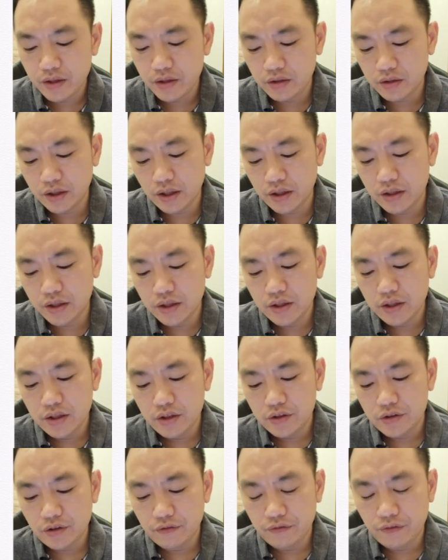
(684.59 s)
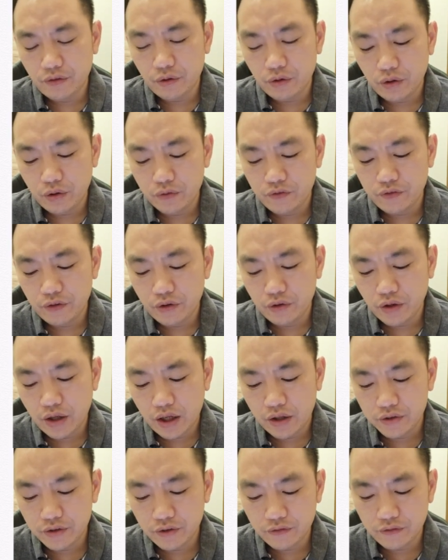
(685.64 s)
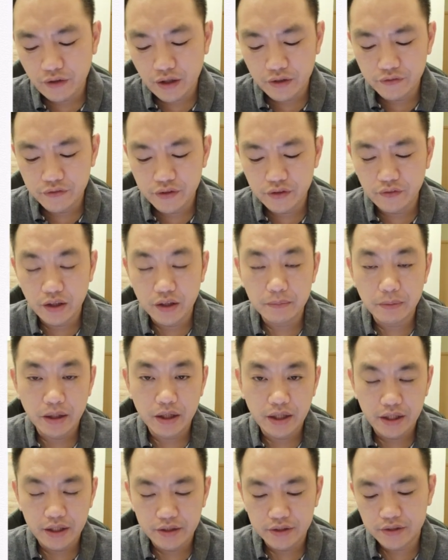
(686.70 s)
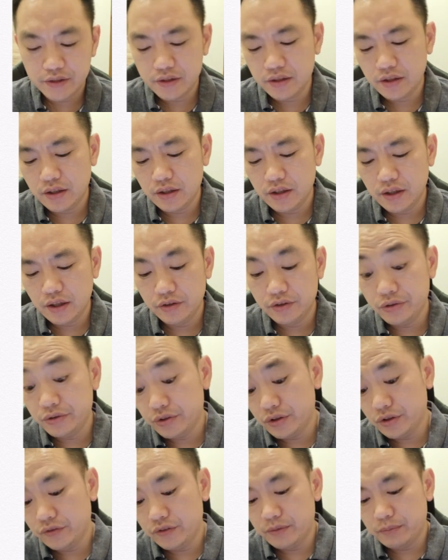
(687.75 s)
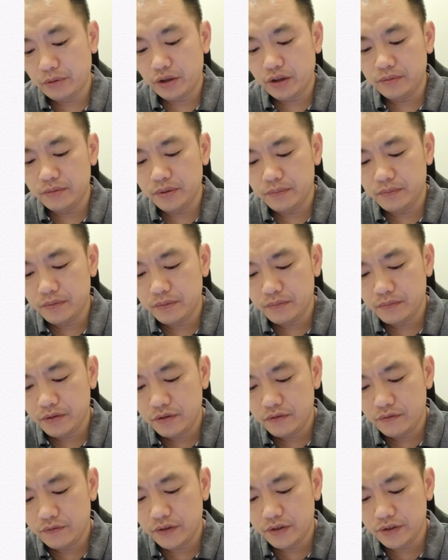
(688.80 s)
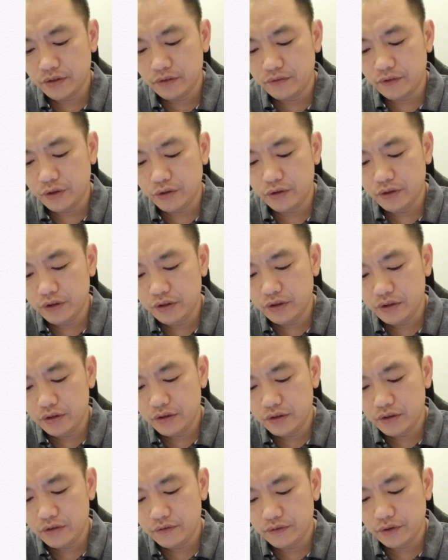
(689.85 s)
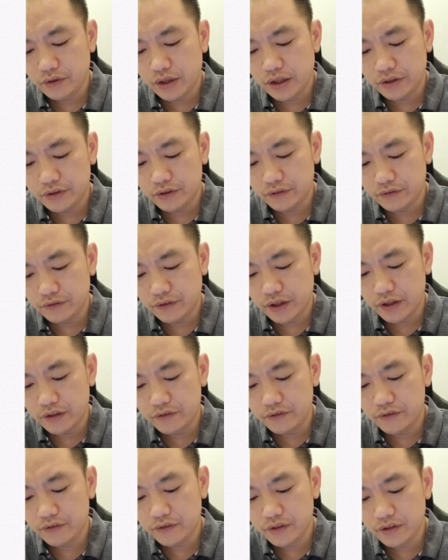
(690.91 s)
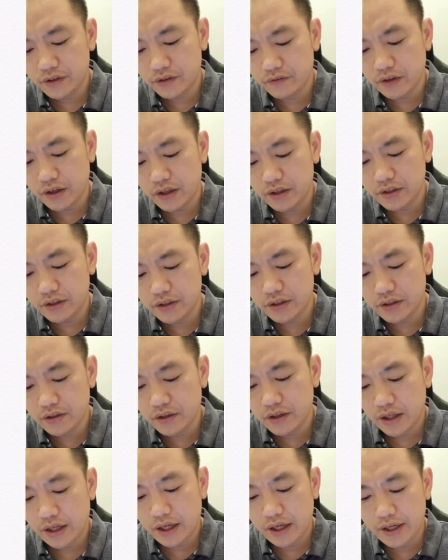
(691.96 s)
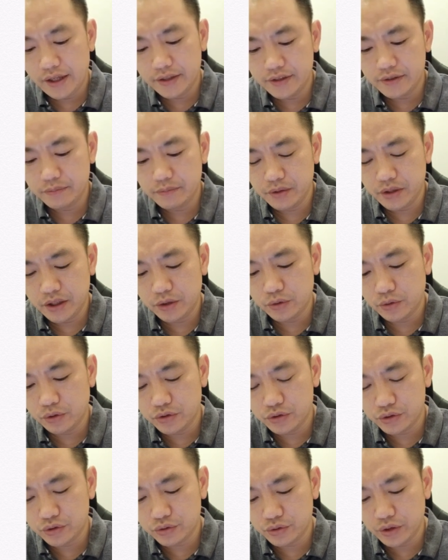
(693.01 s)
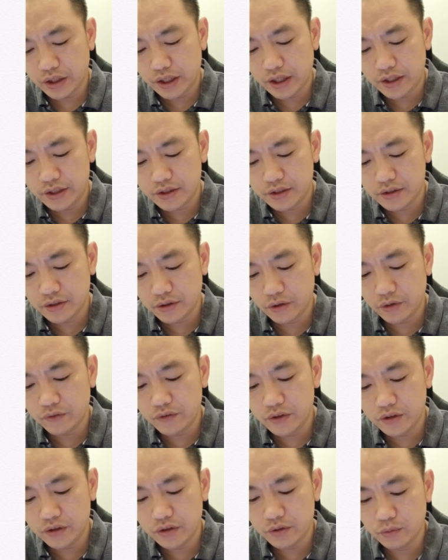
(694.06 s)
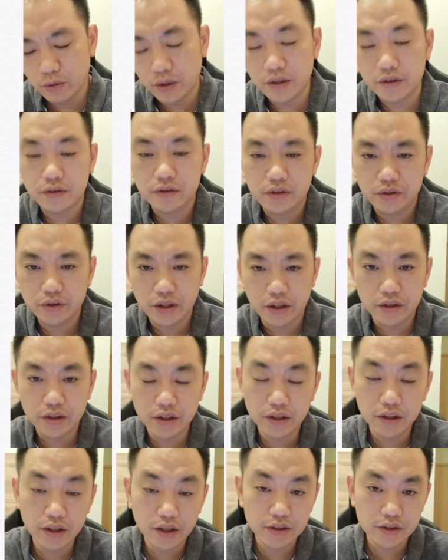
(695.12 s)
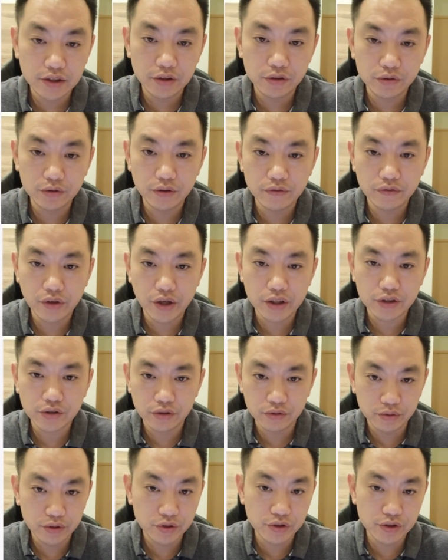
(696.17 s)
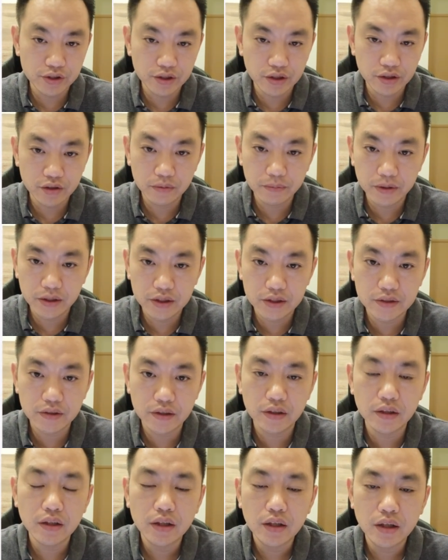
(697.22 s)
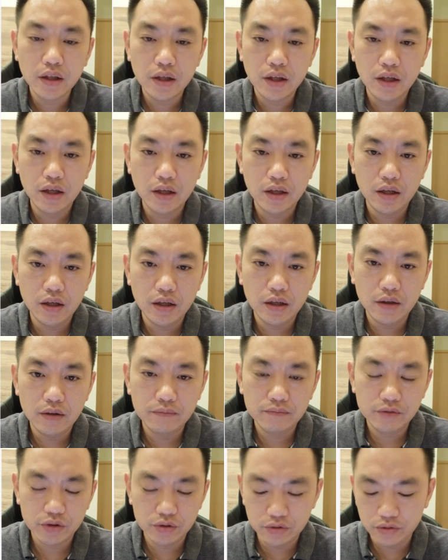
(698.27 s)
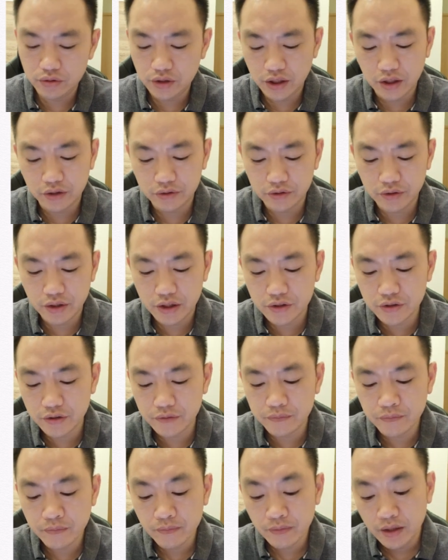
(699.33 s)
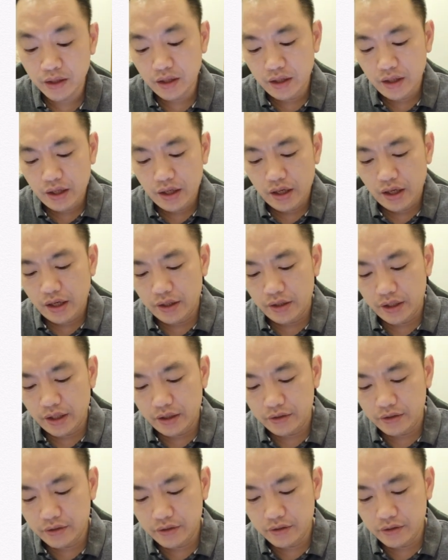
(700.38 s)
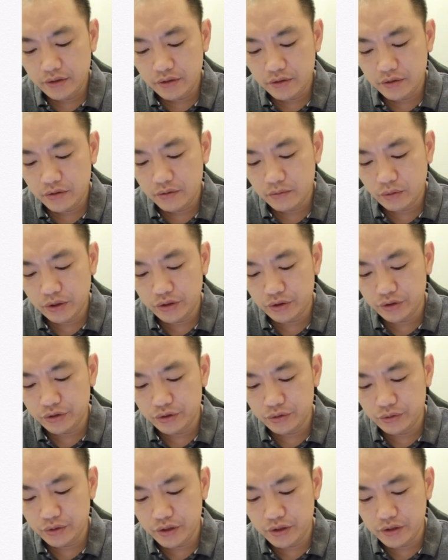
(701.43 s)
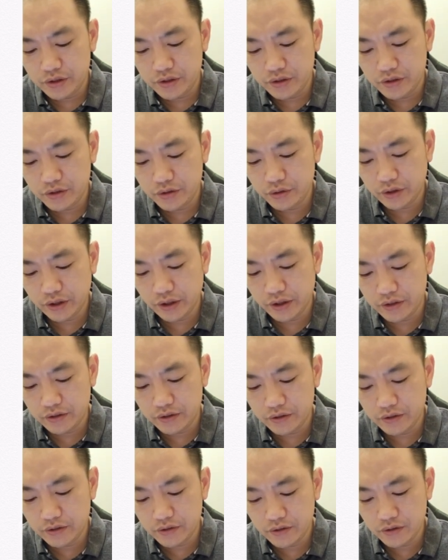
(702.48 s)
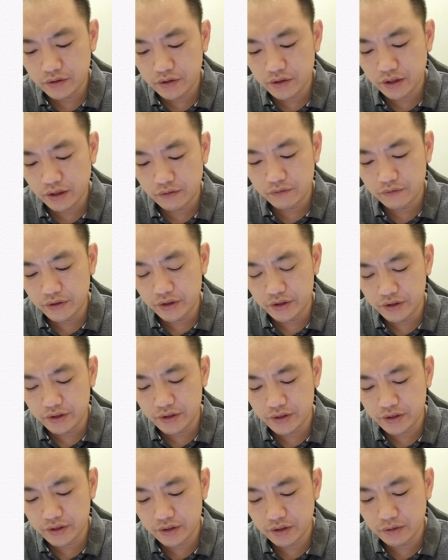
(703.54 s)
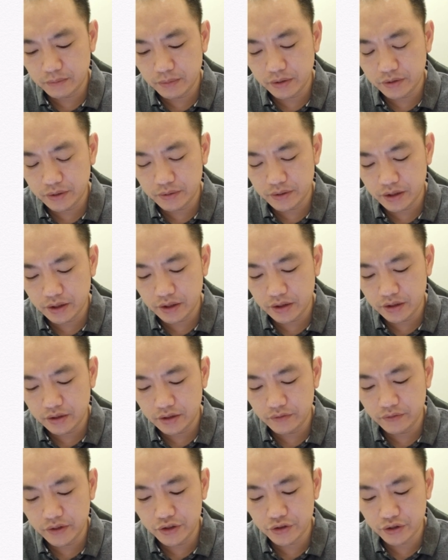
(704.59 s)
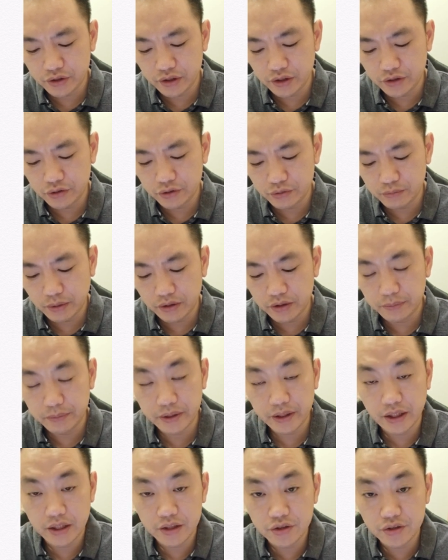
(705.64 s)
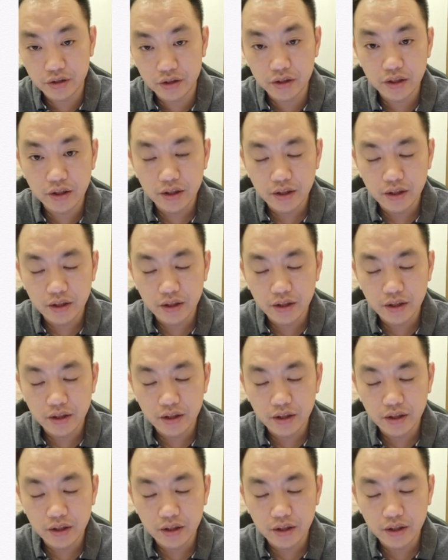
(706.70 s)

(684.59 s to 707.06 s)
Okay, so for all 4 out of 5 divided by 8, how do you solve the problem? First of all, 4 out of 5 divide 8 equals to 8 over 1. You can turn that into a fraction, which is a little bit easier to do the calculation. And then what you do is you can convert the division into multiplication.